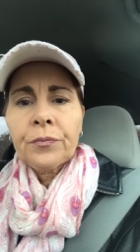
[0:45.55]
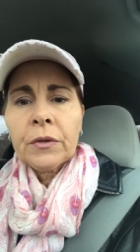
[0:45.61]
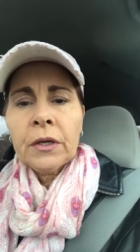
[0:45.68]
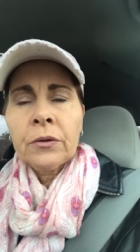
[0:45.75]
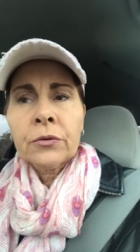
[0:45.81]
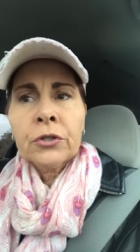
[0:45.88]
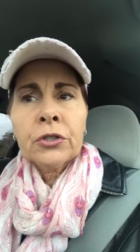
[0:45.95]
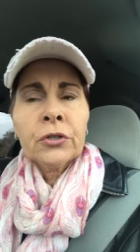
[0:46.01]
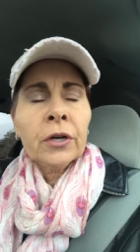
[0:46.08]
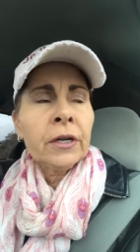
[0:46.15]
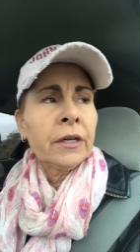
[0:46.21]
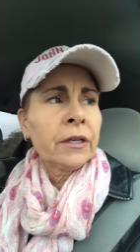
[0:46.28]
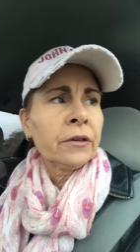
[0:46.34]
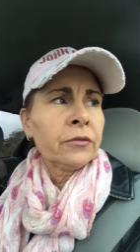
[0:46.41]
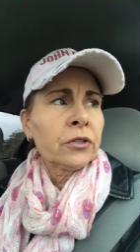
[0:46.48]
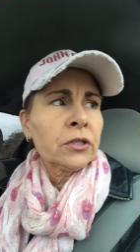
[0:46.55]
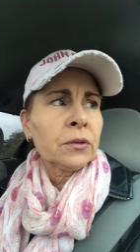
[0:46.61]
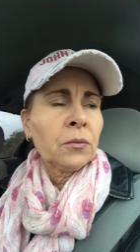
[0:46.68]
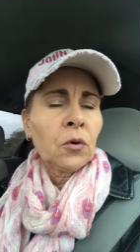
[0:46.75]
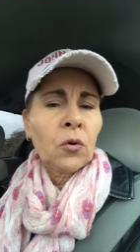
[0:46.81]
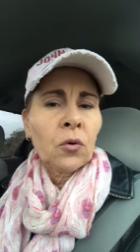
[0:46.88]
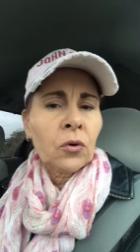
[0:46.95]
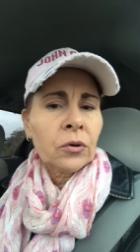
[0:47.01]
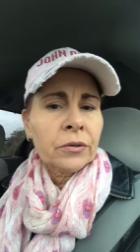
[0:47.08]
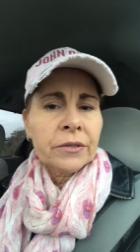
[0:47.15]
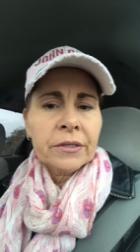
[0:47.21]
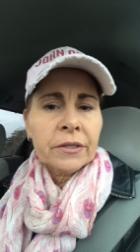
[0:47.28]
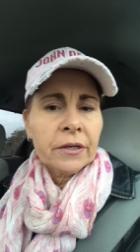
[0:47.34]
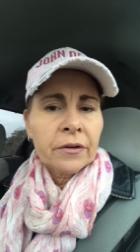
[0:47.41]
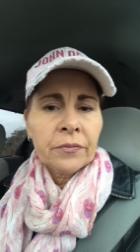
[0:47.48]
I was trying to give her some oral
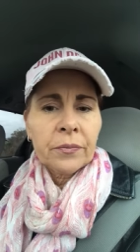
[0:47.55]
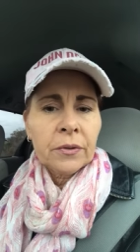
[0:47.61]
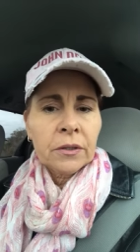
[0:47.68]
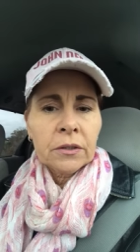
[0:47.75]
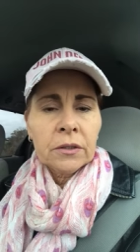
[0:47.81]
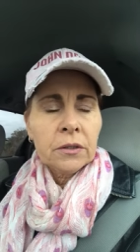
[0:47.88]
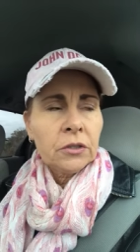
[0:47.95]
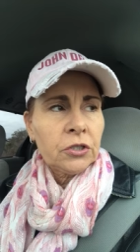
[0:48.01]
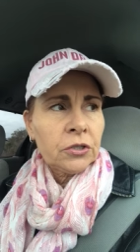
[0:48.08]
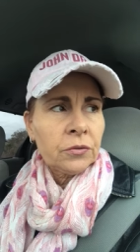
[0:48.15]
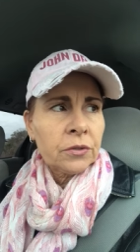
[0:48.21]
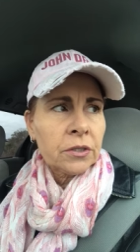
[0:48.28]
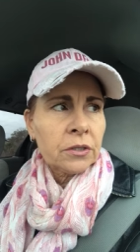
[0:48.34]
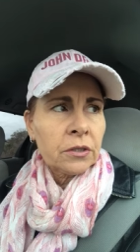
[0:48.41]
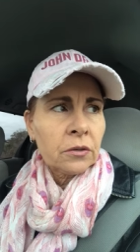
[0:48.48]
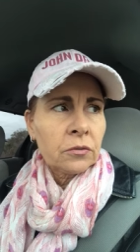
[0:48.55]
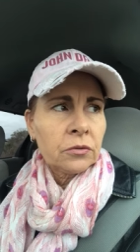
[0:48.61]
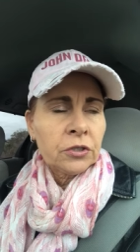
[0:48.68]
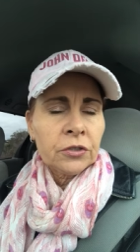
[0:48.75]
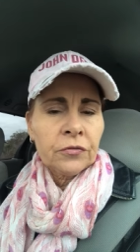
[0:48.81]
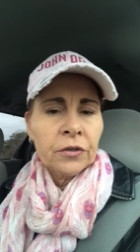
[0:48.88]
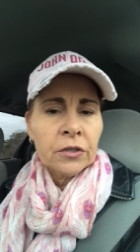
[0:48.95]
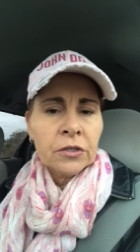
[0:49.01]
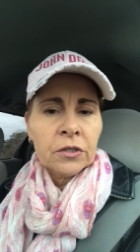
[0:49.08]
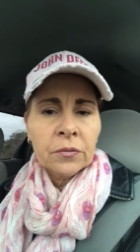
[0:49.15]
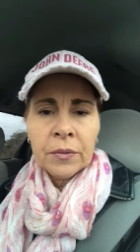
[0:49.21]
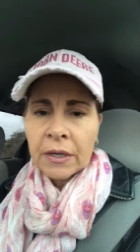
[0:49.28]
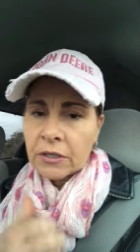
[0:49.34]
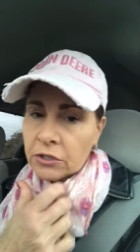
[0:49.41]
stuff, but it, she was so she felt so bad.